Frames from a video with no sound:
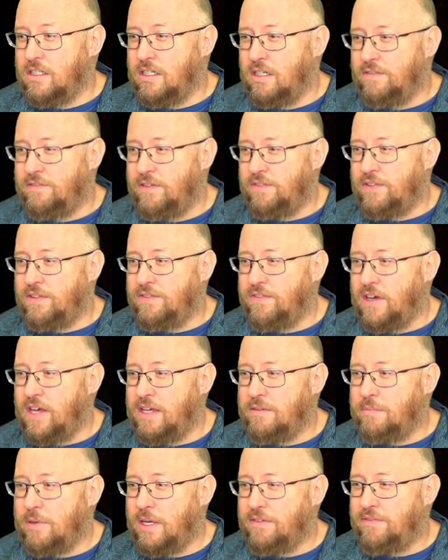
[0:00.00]

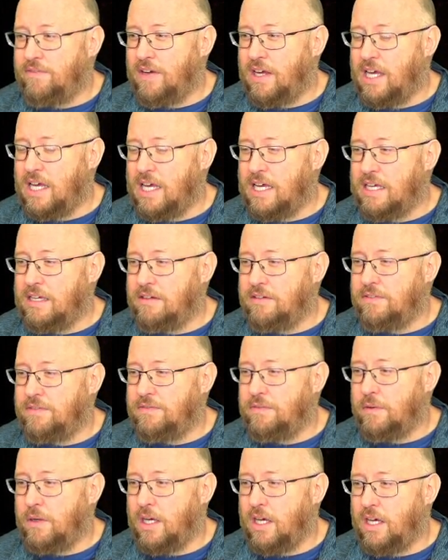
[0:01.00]
55 by
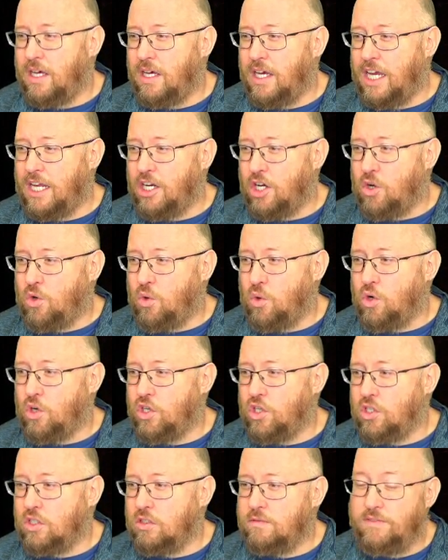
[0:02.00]
5 and a
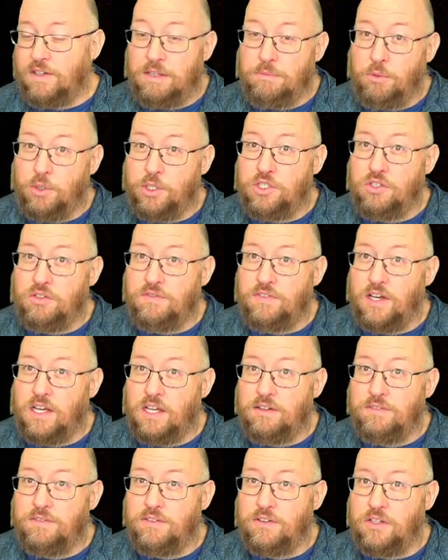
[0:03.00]
quarter,
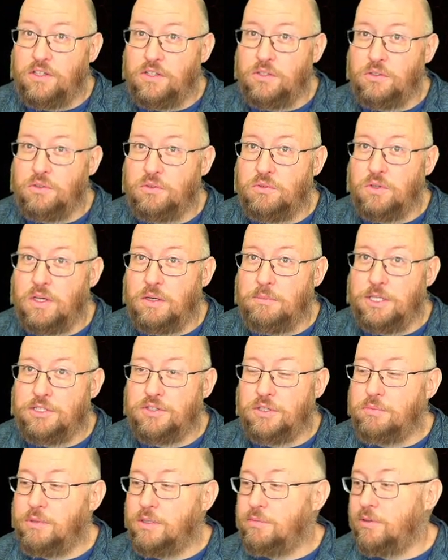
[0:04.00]
5.25 for you
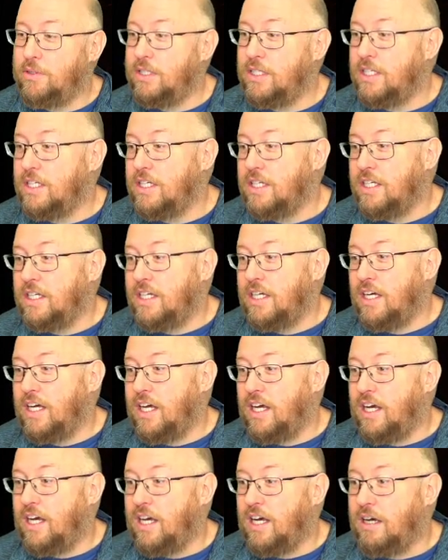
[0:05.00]
metric people.
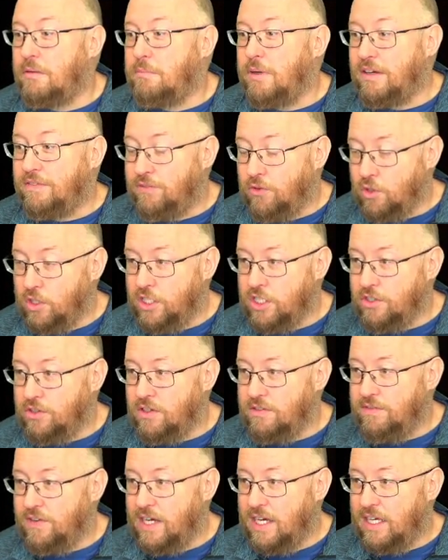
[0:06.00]
By 40-degree
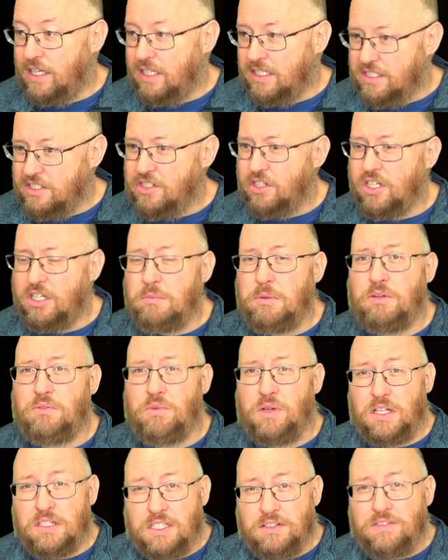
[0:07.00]
val, it's still going to be a
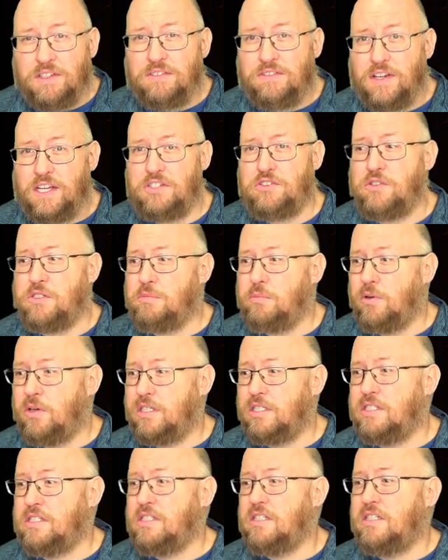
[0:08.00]
relatively fast
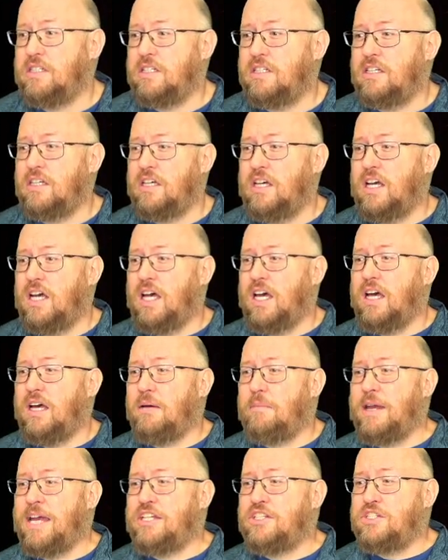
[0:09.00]
response.
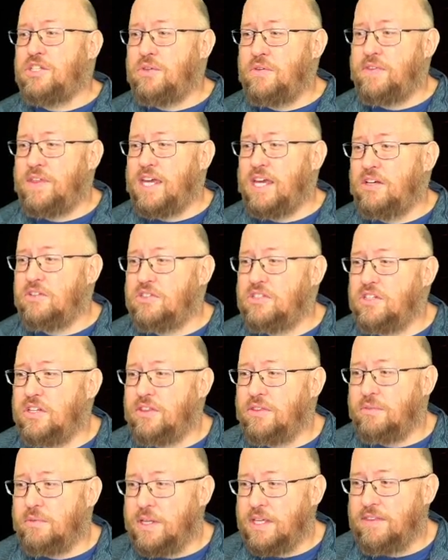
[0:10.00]
At 2,000 to
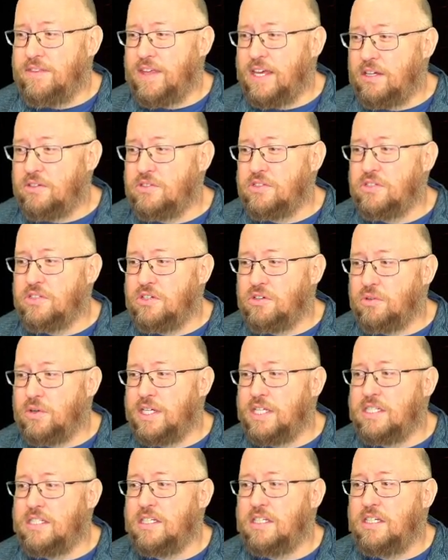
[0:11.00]
3,000
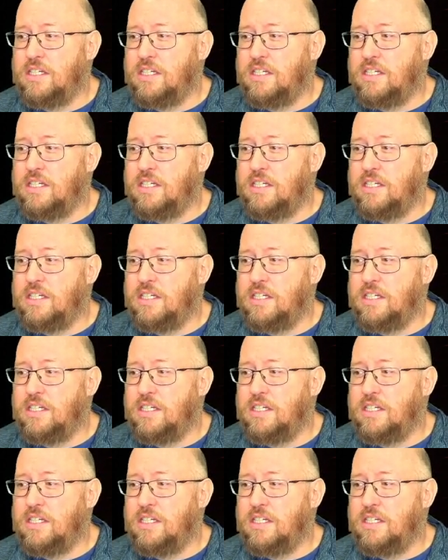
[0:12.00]
grit,